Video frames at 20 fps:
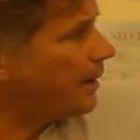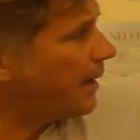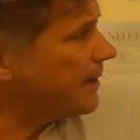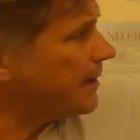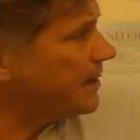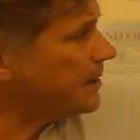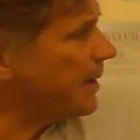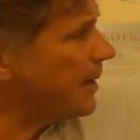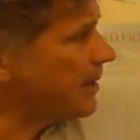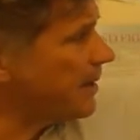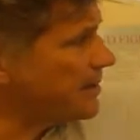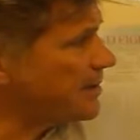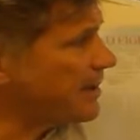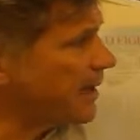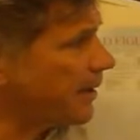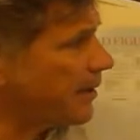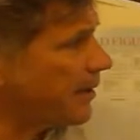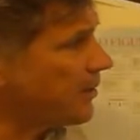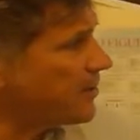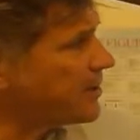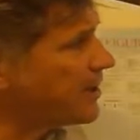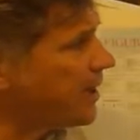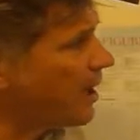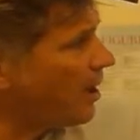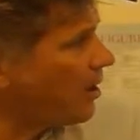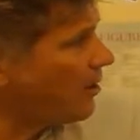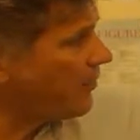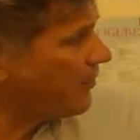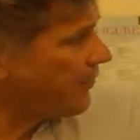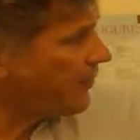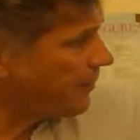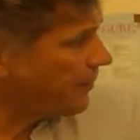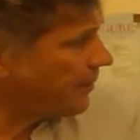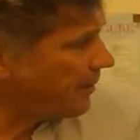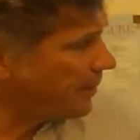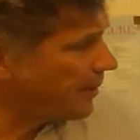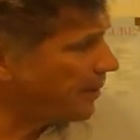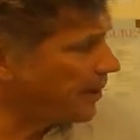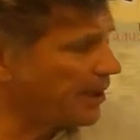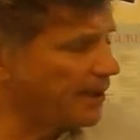it's about selling yourself
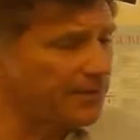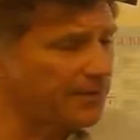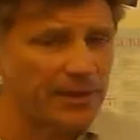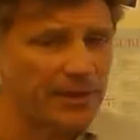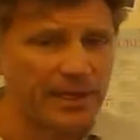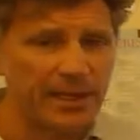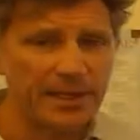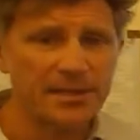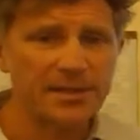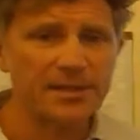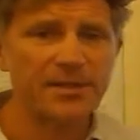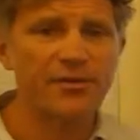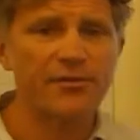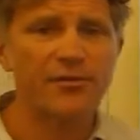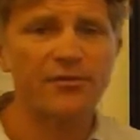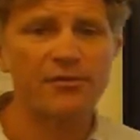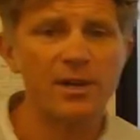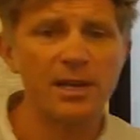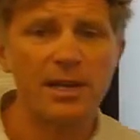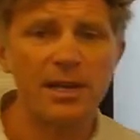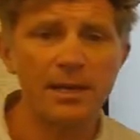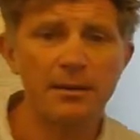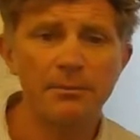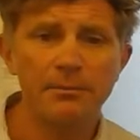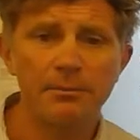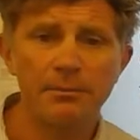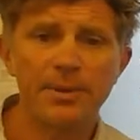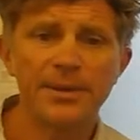in these three